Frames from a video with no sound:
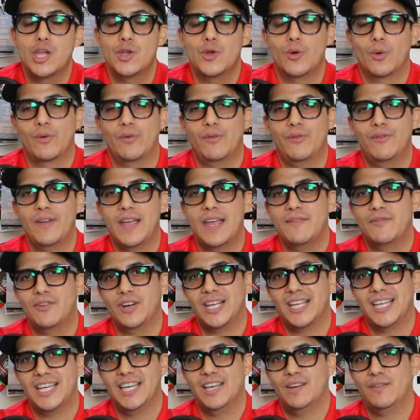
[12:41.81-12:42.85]
your
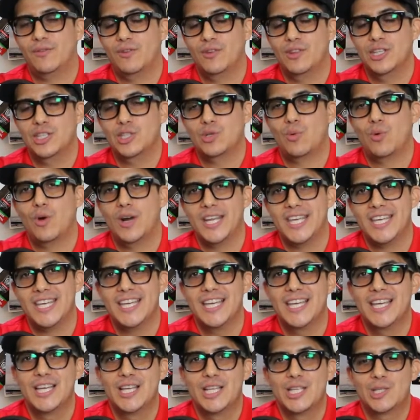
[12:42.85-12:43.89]
favorite kit for the
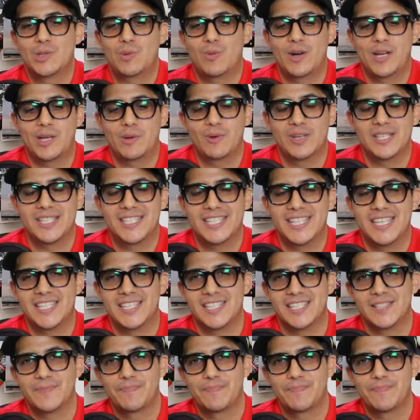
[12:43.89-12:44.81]
2021 season.